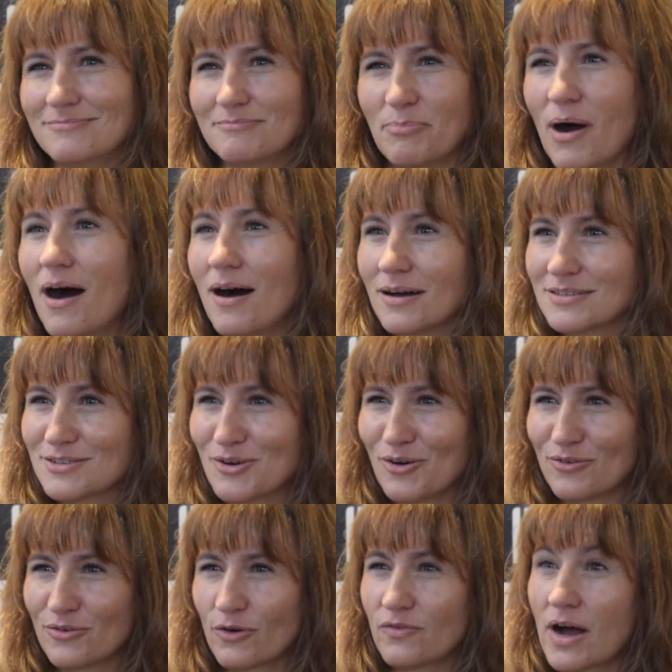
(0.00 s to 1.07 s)
part
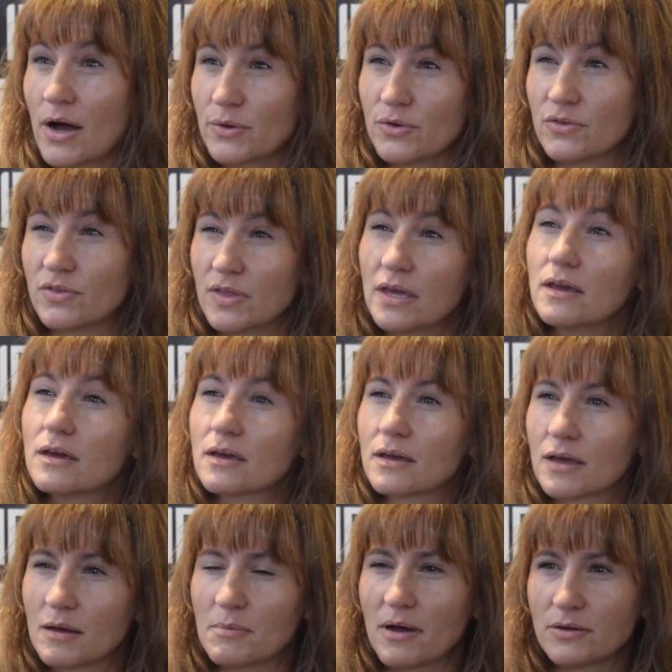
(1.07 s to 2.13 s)
of, of how you think
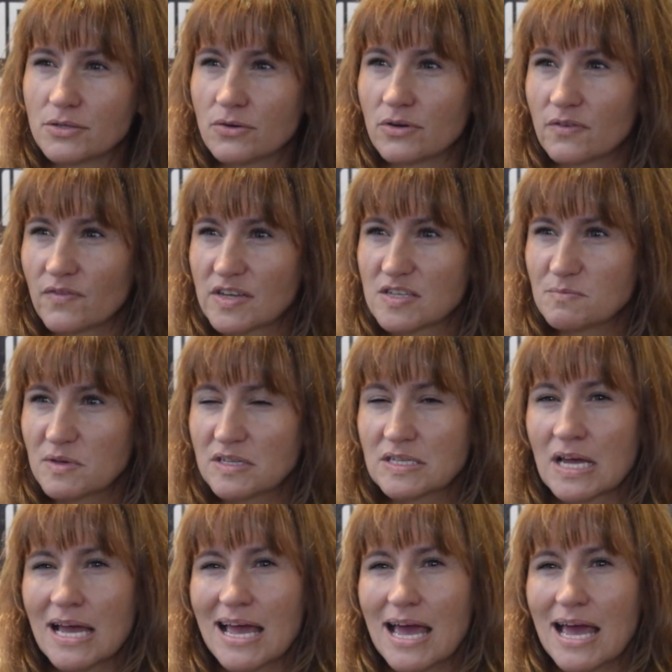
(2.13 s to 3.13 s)
about your investment